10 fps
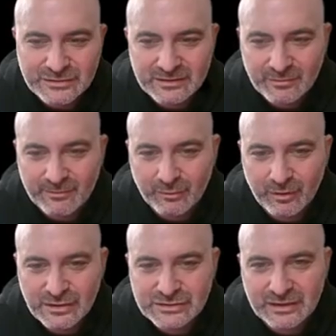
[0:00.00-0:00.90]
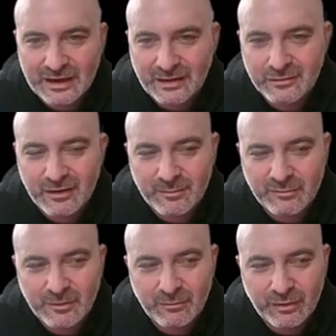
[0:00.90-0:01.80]
in the preparation, kind of stops
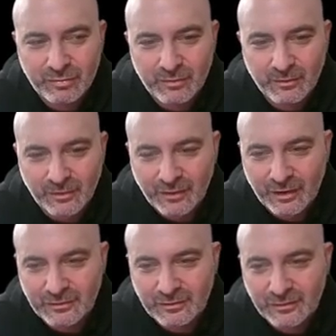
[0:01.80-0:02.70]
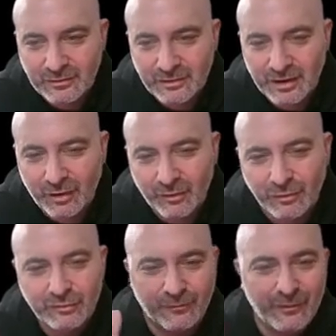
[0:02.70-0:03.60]
midway through, realizes he's in hell,
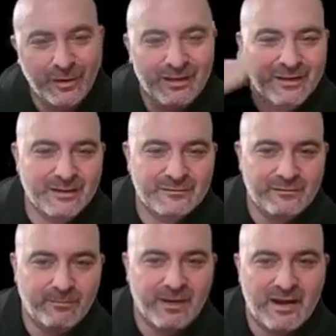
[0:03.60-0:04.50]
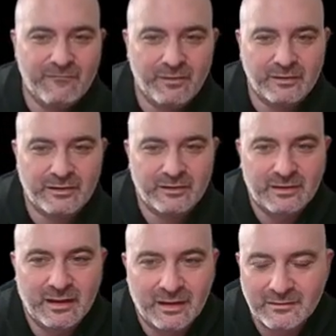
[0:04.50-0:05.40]
goes for 2 back flicks, and
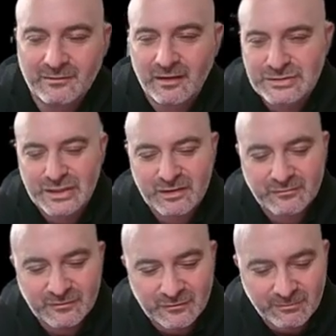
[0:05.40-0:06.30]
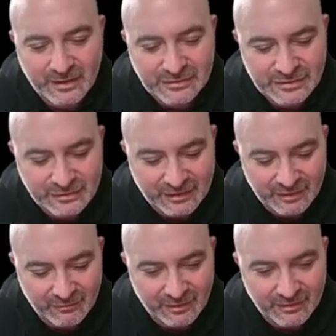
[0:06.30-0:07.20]
Andrasfi just manages to
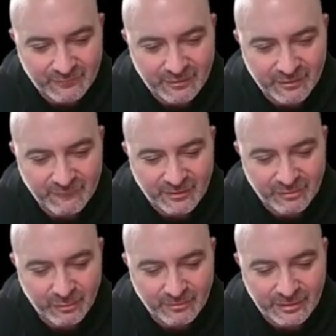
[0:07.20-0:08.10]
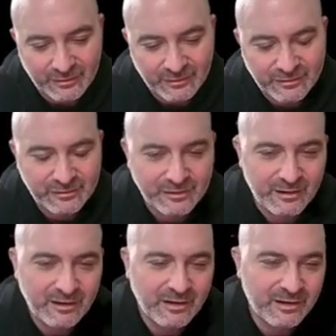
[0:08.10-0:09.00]
get creative there, find the remise.
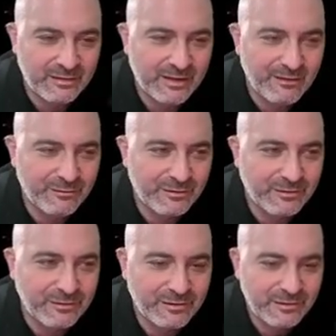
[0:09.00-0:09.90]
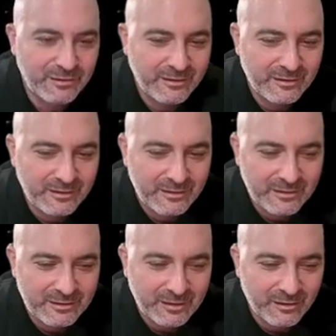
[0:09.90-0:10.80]
That was,
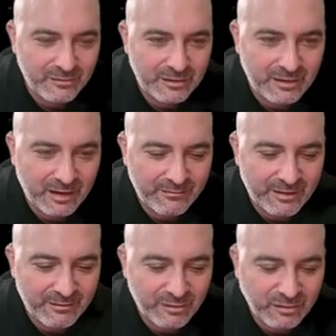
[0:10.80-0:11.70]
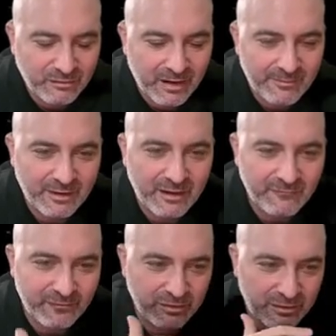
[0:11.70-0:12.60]
you know, you got to be able to scrap it out
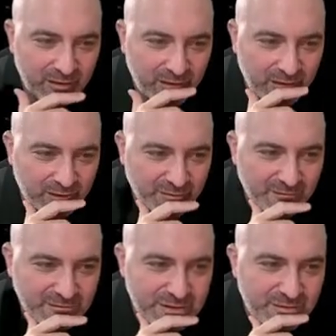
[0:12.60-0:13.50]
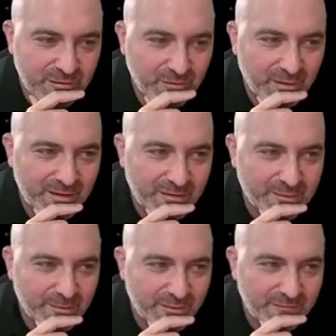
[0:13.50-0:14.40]
for the ugly touches too, right? It's
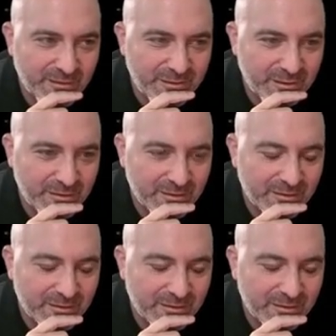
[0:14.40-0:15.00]
part of fencing.